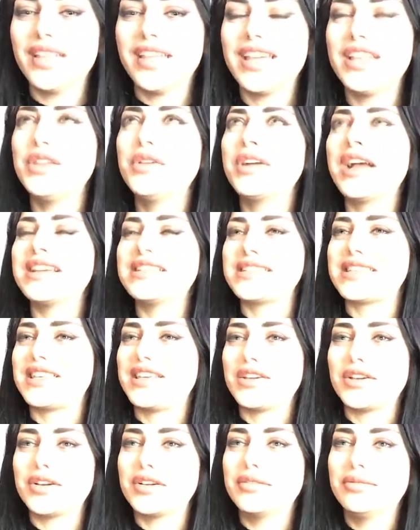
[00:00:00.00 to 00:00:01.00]
Can you guys
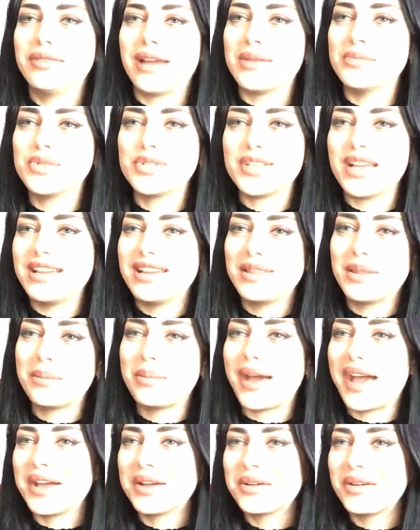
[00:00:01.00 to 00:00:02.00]
hear Rammstein in
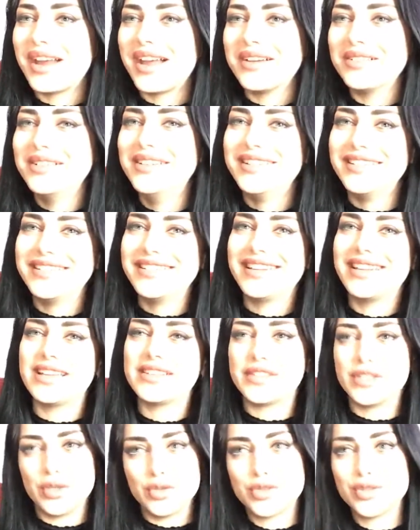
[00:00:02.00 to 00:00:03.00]
the background?
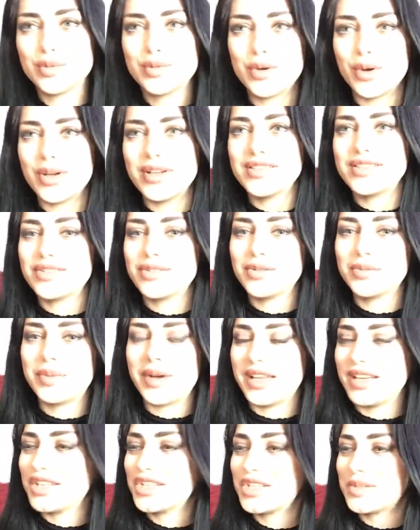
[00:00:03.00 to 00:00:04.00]
Is YouTube going to
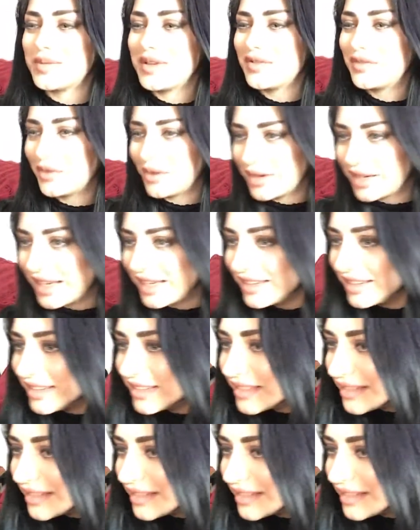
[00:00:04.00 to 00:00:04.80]
punish me for it?